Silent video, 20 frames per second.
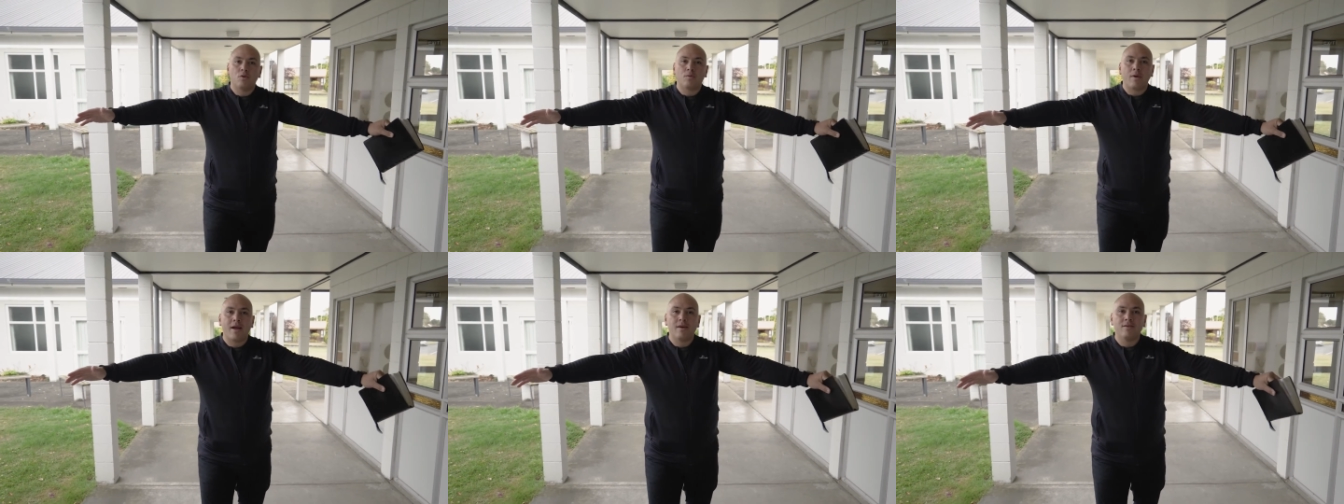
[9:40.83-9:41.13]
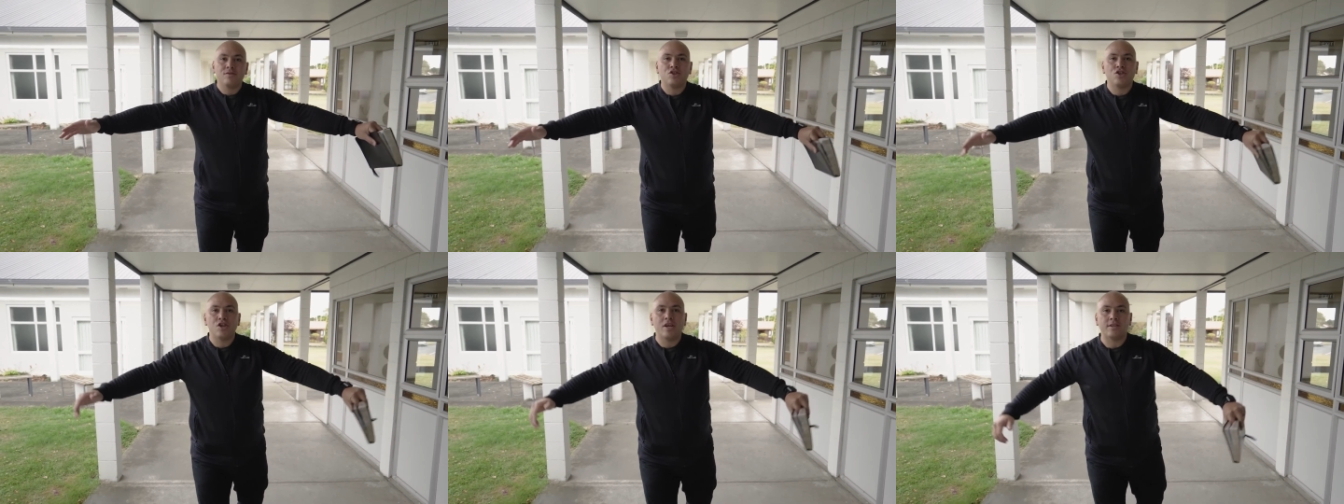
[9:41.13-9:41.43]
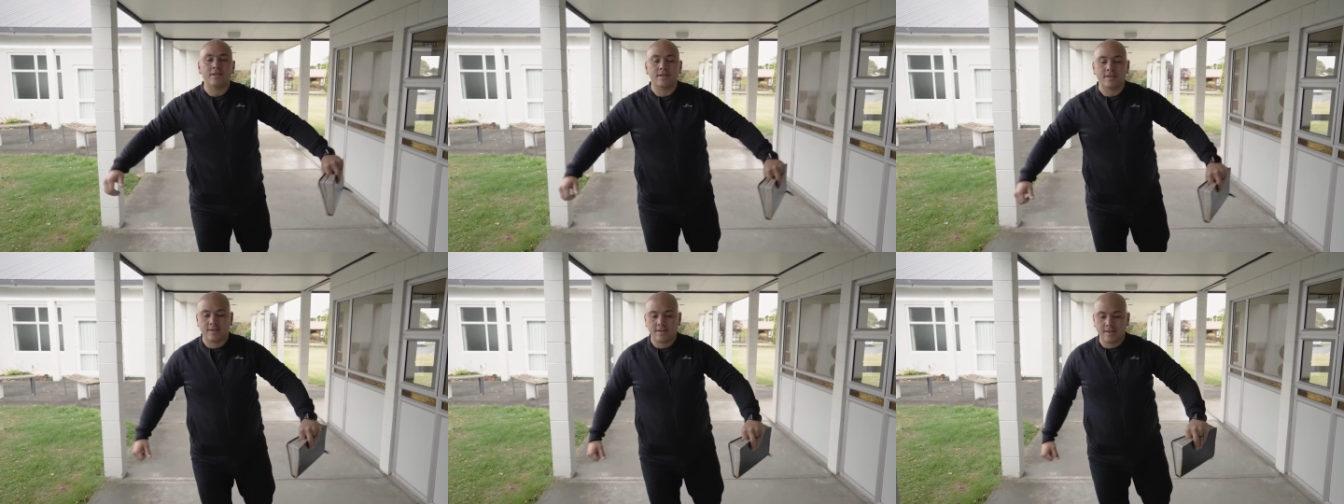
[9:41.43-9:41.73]
around
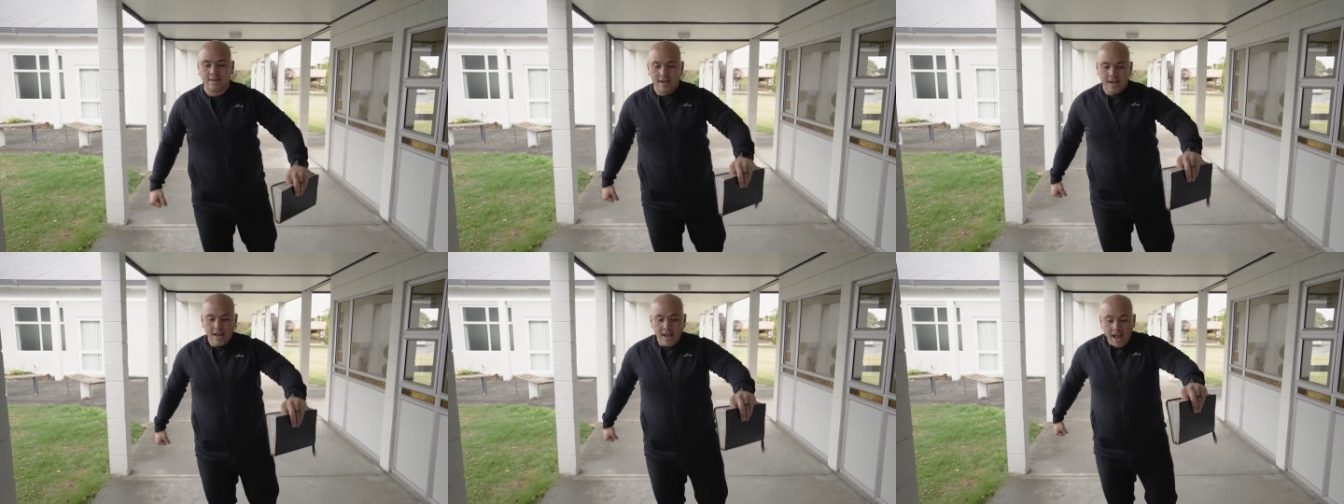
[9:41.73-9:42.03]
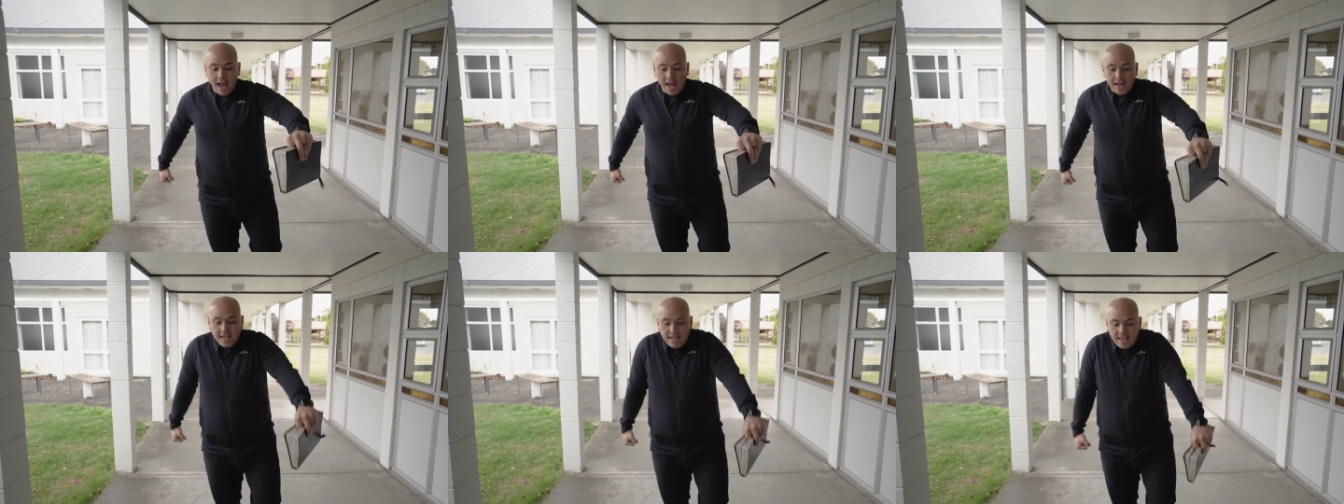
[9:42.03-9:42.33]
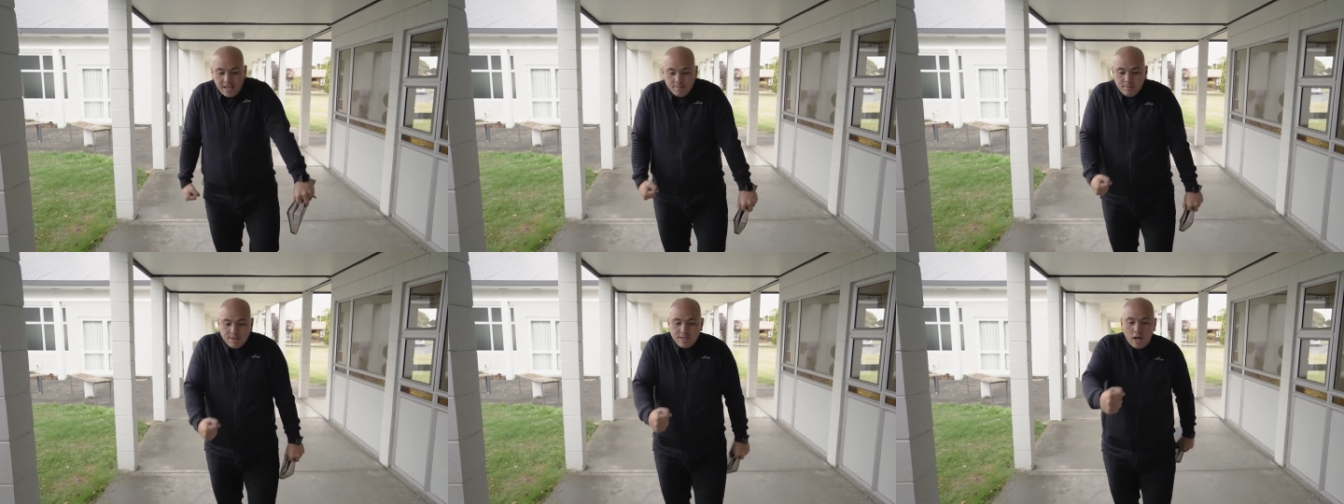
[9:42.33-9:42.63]
Jesus and
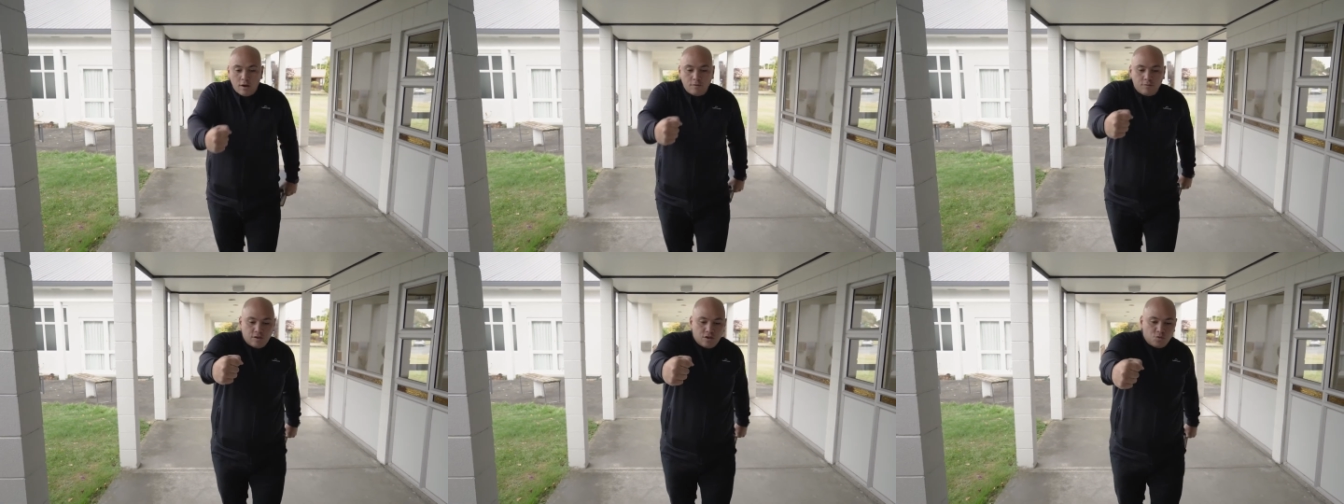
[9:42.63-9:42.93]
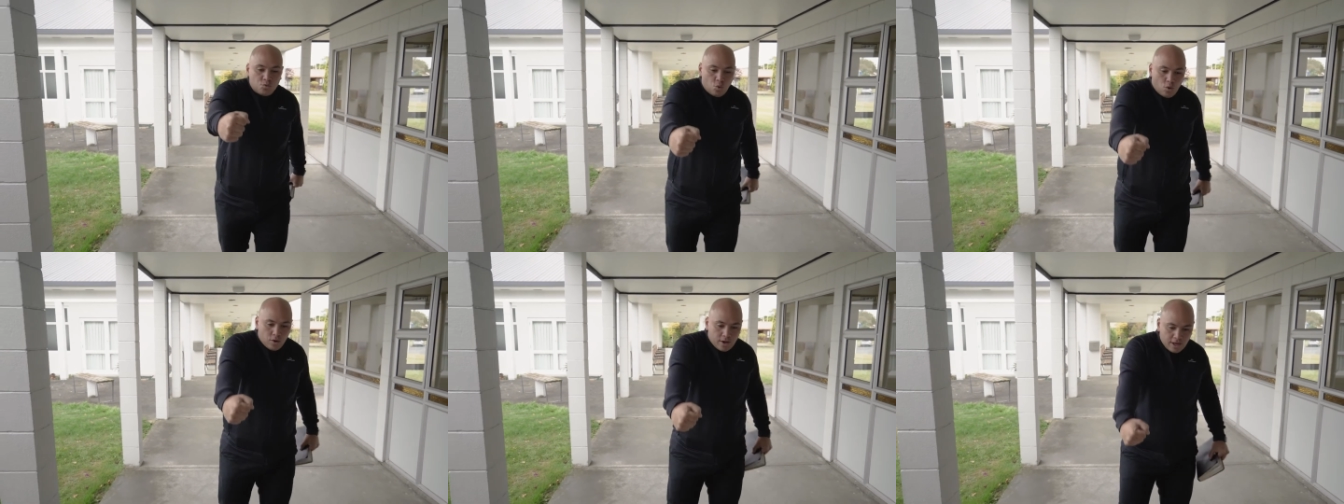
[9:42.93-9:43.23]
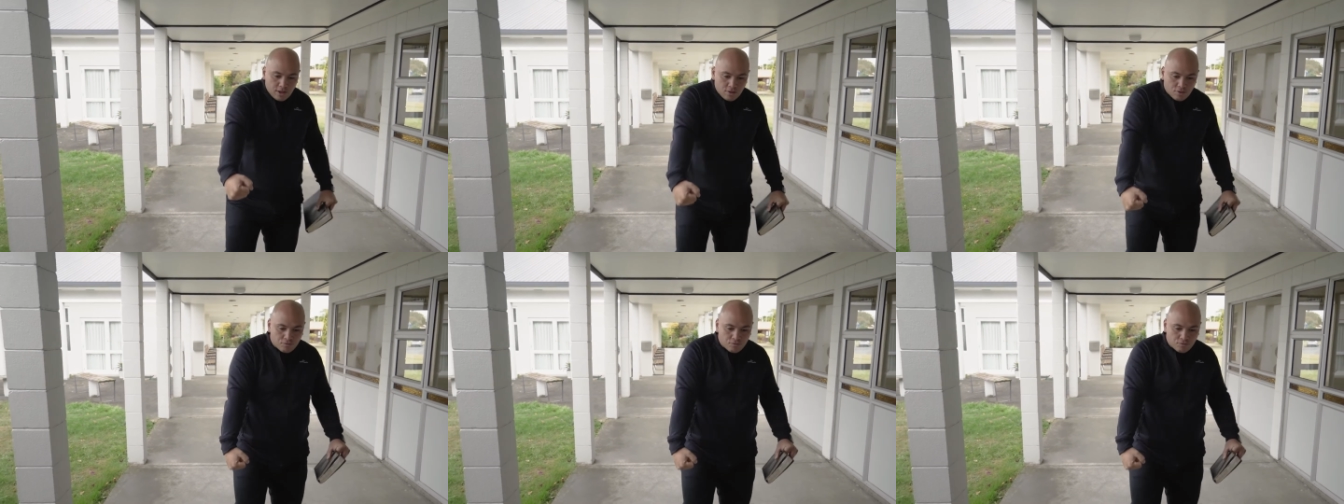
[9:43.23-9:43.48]
he himself is walking